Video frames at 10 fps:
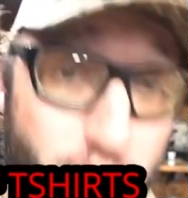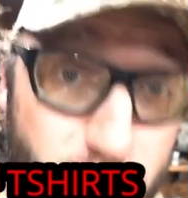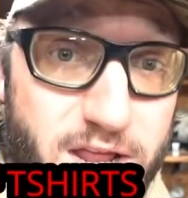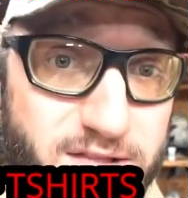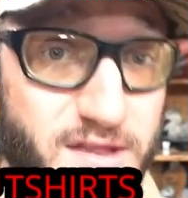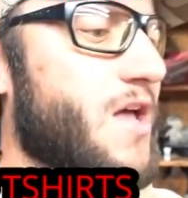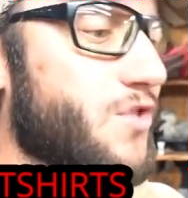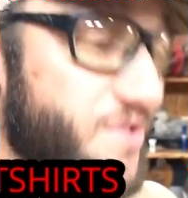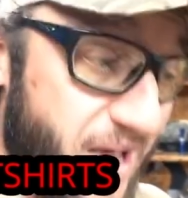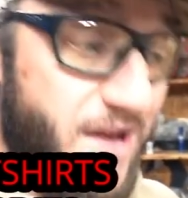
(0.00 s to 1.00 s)
hoodies.
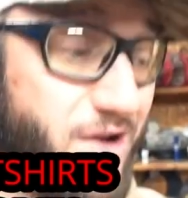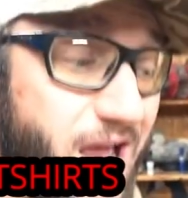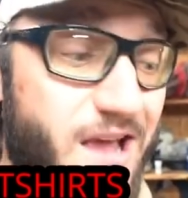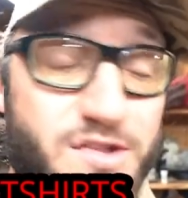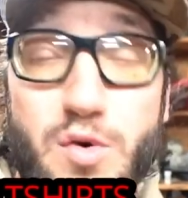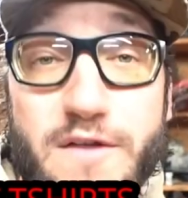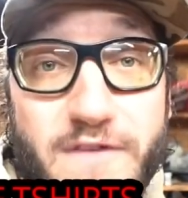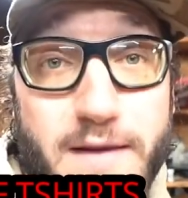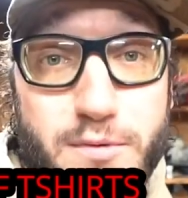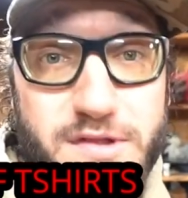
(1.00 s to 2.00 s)
Saturday is
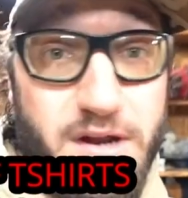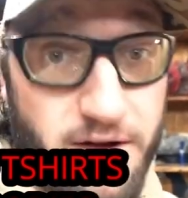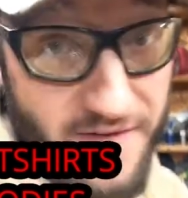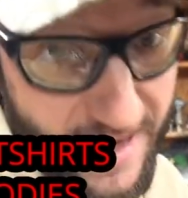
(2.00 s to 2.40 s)
25% off